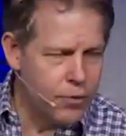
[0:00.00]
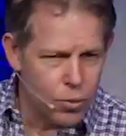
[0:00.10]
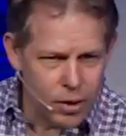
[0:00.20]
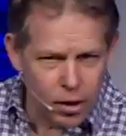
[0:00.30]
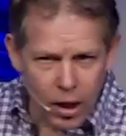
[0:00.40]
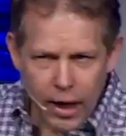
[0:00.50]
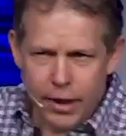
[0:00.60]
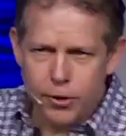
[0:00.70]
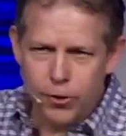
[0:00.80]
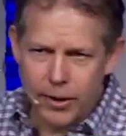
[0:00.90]
you
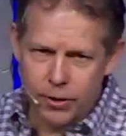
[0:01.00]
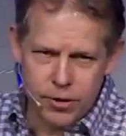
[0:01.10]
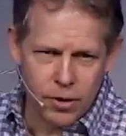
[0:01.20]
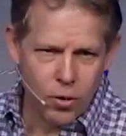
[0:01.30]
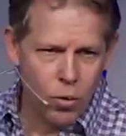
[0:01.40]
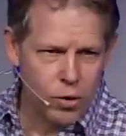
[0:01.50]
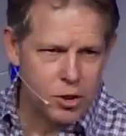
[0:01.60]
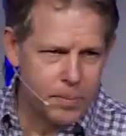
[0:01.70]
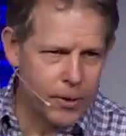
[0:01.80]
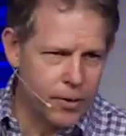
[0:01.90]
incline your ear to the Holy
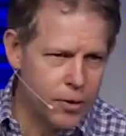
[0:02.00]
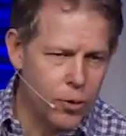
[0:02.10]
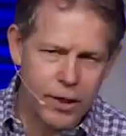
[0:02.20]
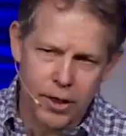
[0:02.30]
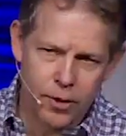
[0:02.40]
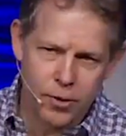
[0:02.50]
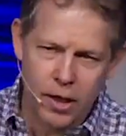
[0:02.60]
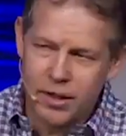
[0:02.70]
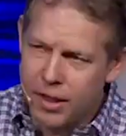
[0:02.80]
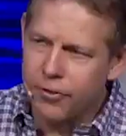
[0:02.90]
Spirit, you'll hear a
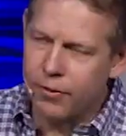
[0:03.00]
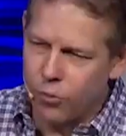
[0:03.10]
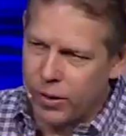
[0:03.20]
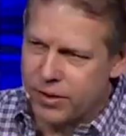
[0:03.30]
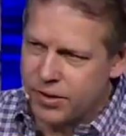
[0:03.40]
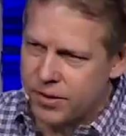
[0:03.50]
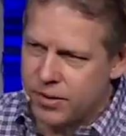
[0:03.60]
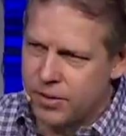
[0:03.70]
different voice